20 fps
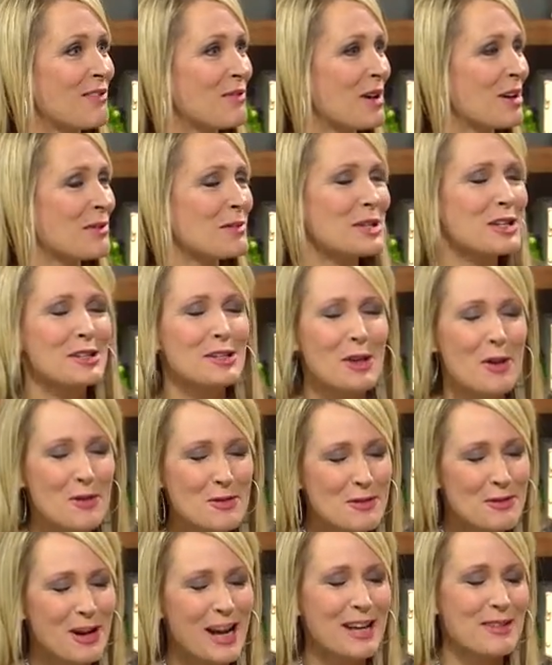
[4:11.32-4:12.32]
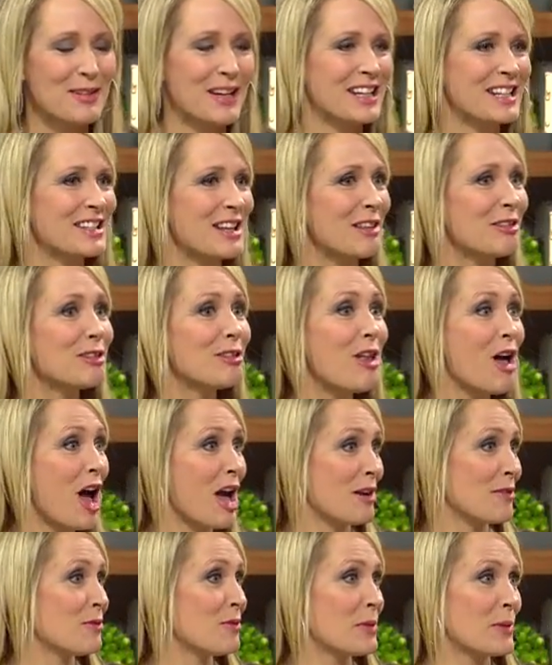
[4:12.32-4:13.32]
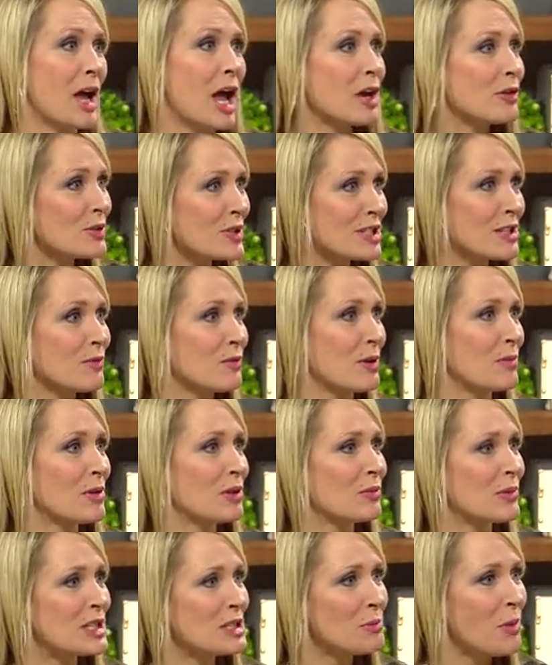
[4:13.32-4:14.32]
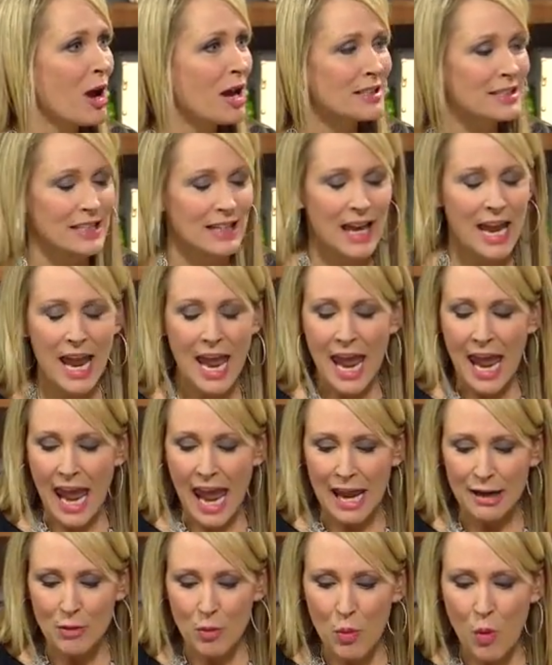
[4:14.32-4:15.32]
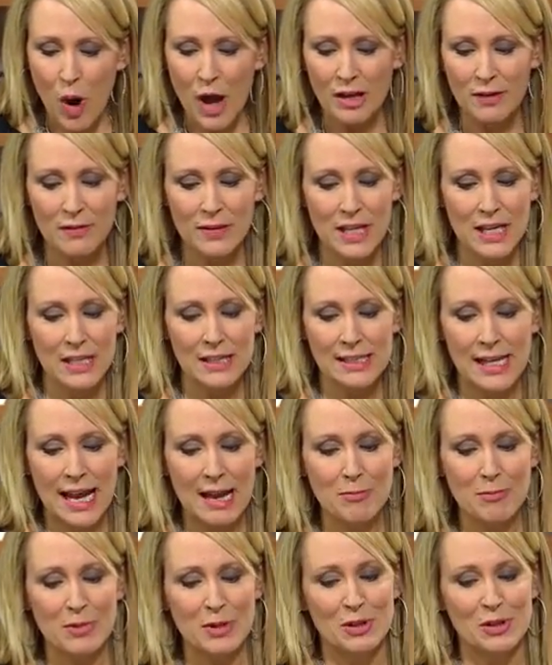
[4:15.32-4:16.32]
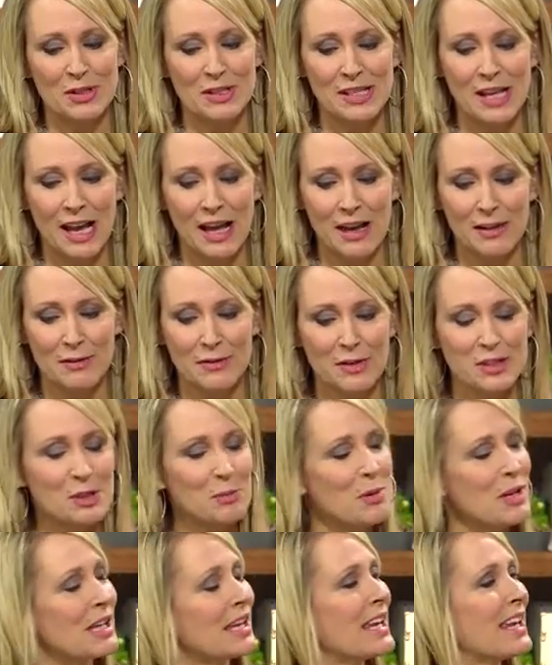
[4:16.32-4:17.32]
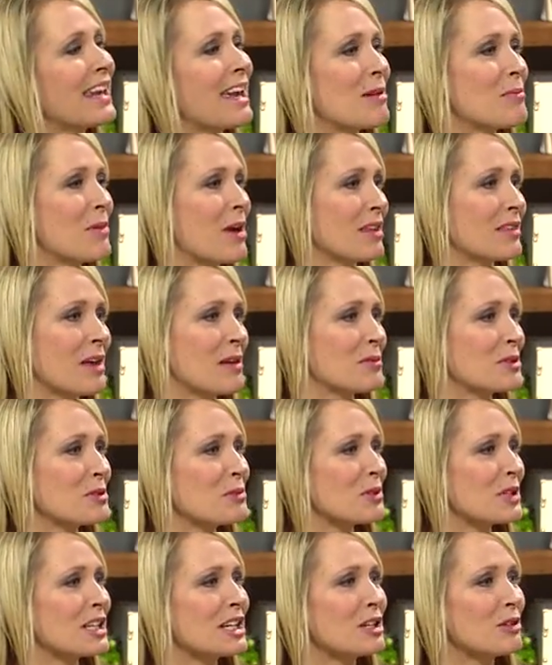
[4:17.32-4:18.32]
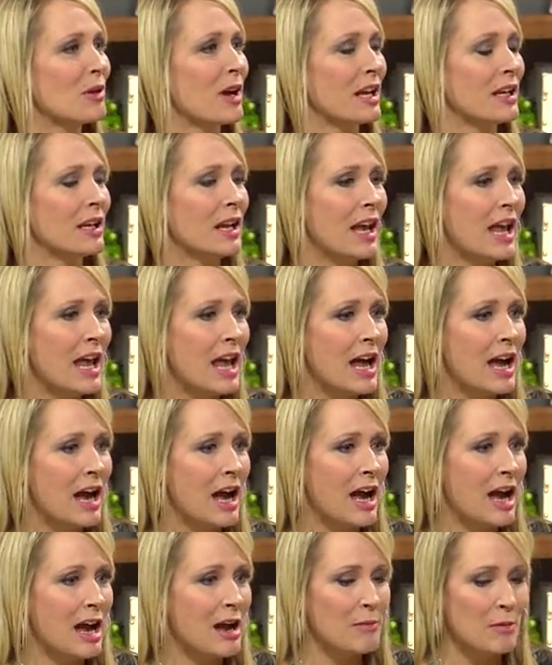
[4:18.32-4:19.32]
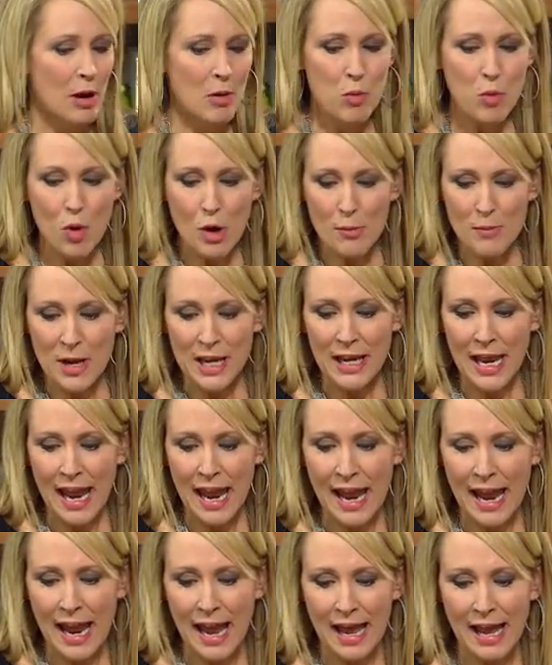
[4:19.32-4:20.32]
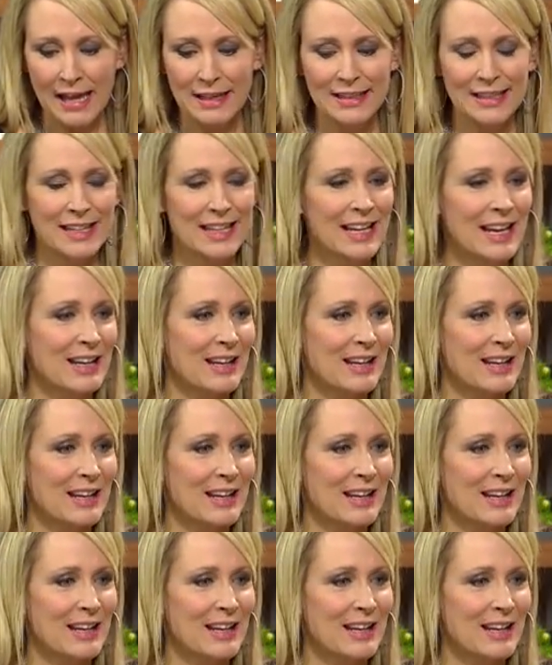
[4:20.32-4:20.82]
it was so great because a lot of women, hundreds of women responded. And one of the examples of speaking up I thought was really great. A woman had